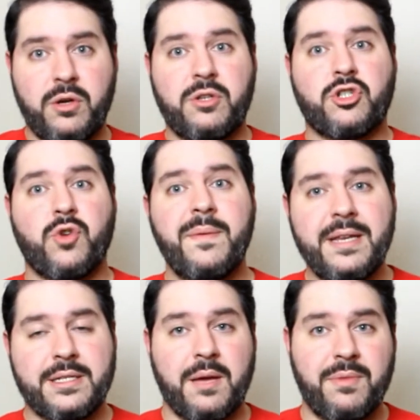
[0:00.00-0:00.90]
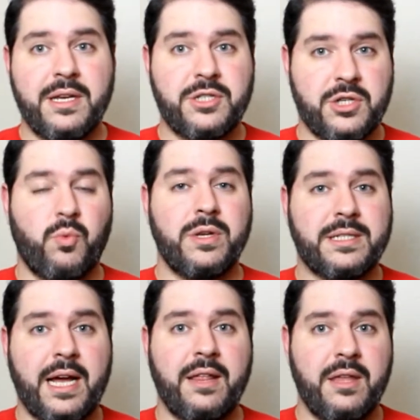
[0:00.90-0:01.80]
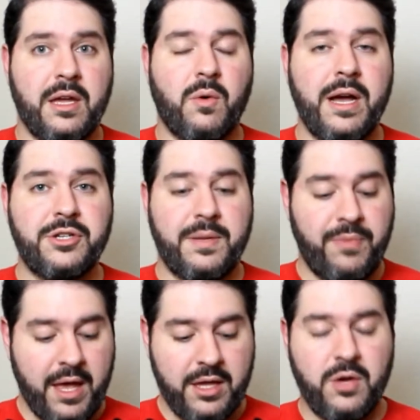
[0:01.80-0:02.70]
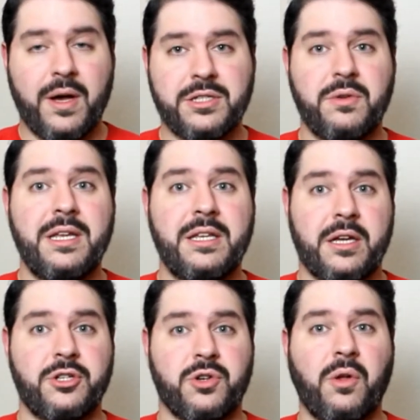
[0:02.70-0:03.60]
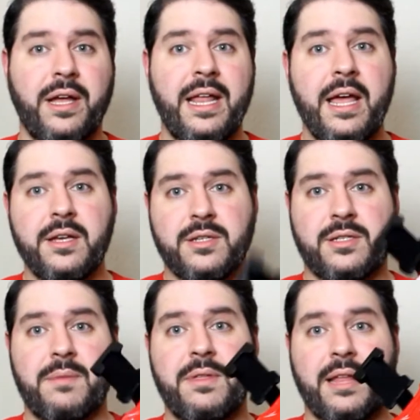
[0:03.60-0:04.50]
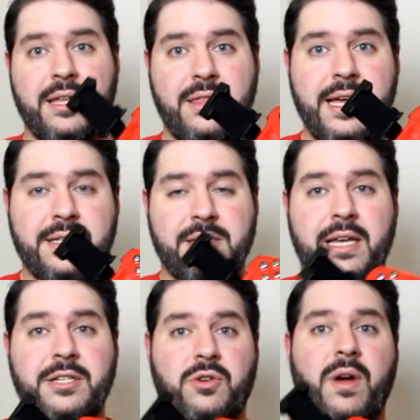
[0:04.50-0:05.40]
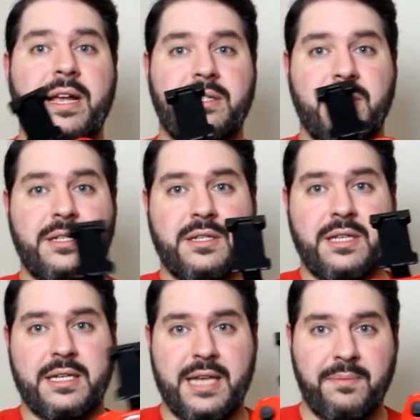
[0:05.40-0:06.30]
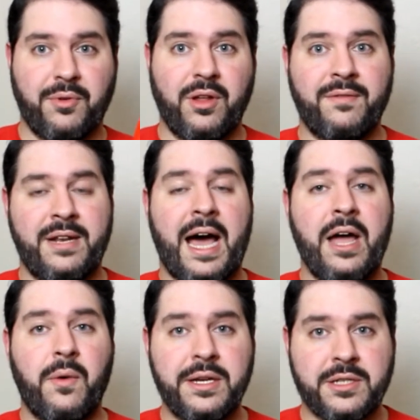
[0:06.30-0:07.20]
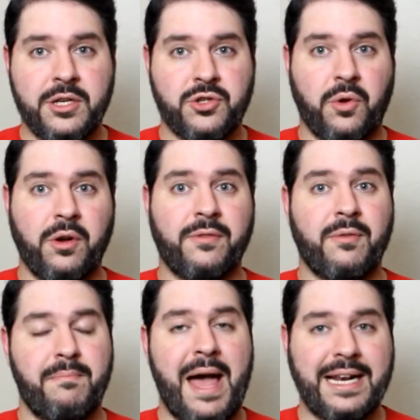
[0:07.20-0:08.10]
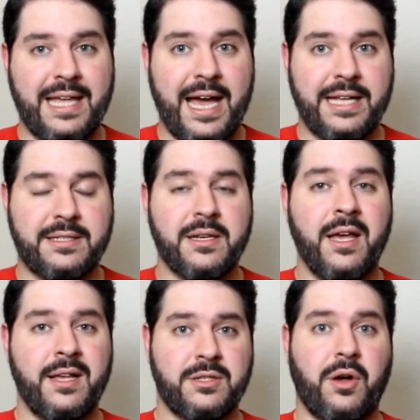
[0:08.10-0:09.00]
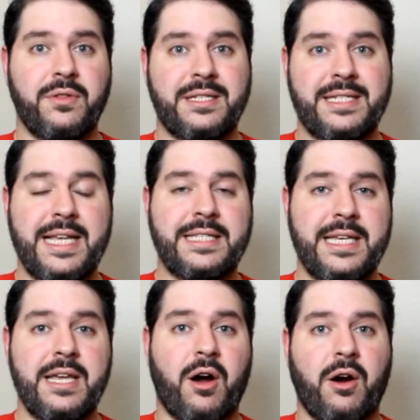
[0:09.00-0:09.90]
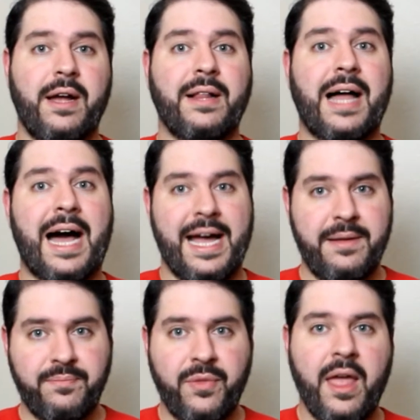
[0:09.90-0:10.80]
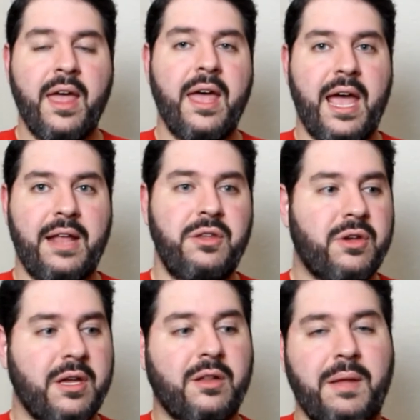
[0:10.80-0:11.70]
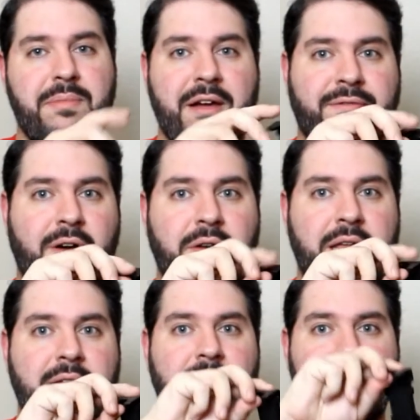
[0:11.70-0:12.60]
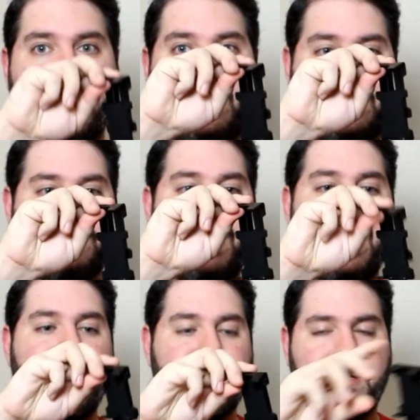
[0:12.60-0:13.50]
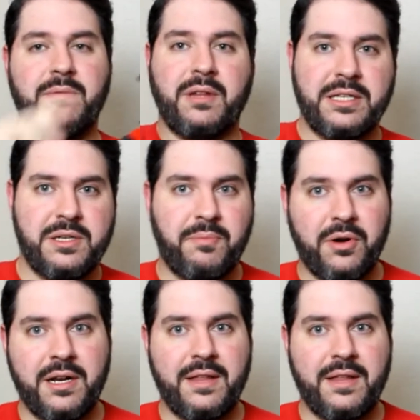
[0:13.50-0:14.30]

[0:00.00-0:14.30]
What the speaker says: streaming to something is just one side of the equation. You also need to control it. So something like this is great. So this is an example of an iOS controller from Mad Catz. It's called the CTRLI. And you could clip that phone in there. It expands and lets you put it